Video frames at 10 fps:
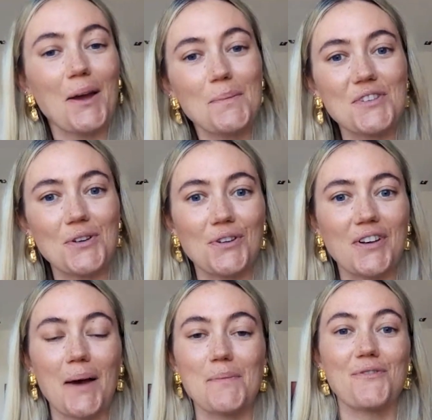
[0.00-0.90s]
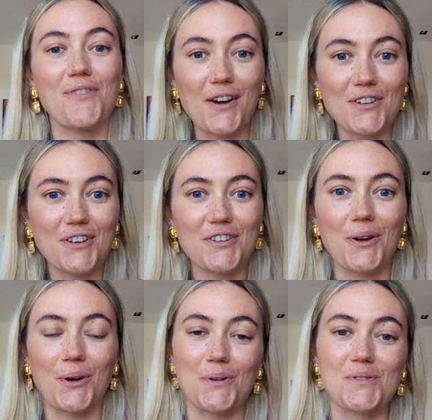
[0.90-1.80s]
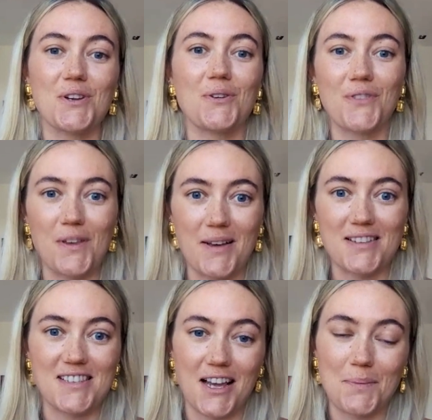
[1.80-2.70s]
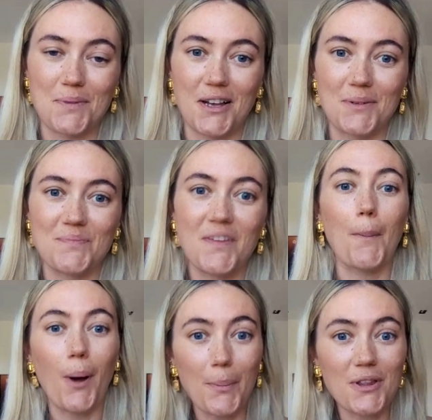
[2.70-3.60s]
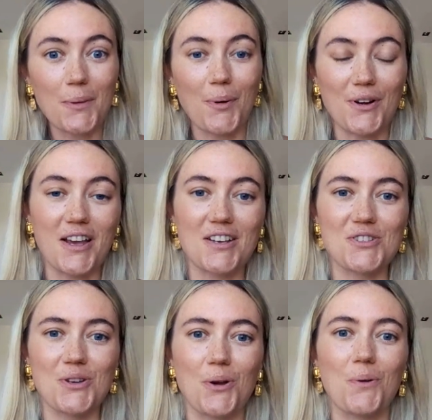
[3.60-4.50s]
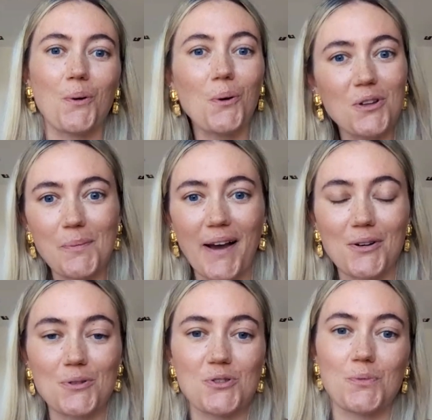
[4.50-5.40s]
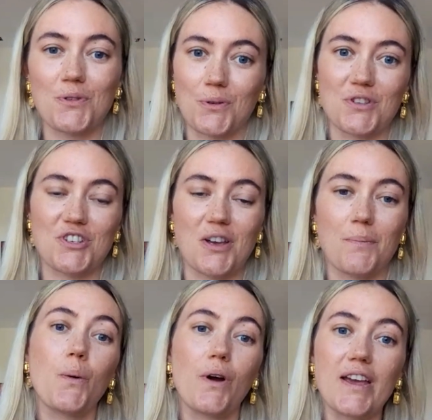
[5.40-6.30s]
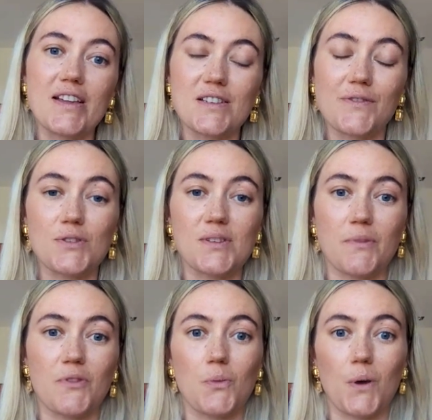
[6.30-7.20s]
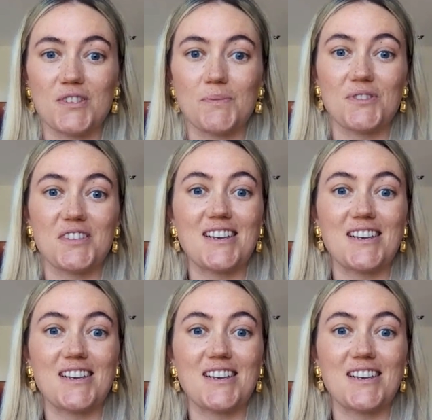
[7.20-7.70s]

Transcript: I'm Doone. I'm the founder and the host of Female Startup Club, a popular podcast show all about entrepreneurship where I interview some of the world's most